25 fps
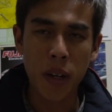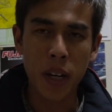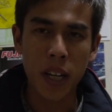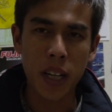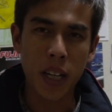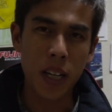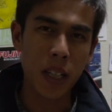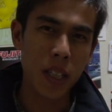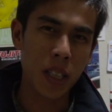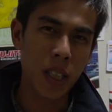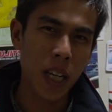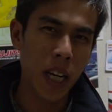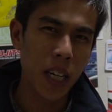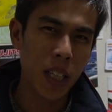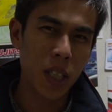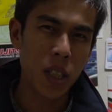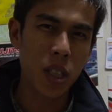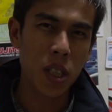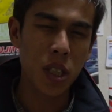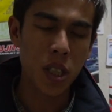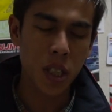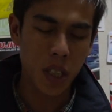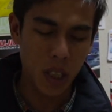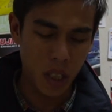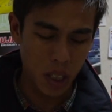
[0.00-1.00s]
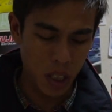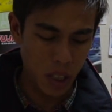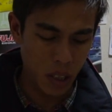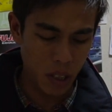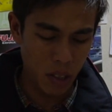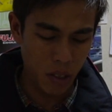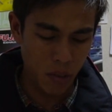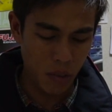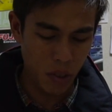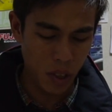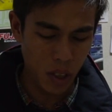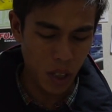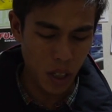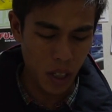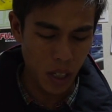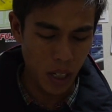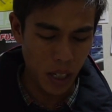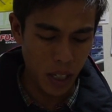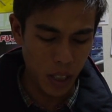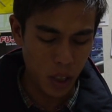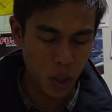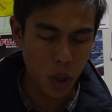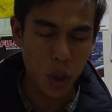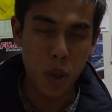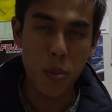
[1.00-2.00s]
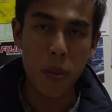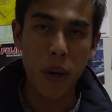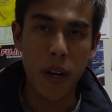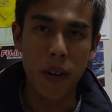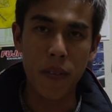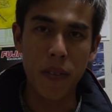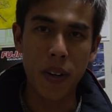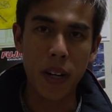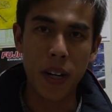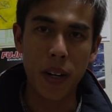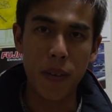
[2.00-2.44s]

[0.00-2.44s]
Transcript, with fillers: like a tight circuit like Scuba,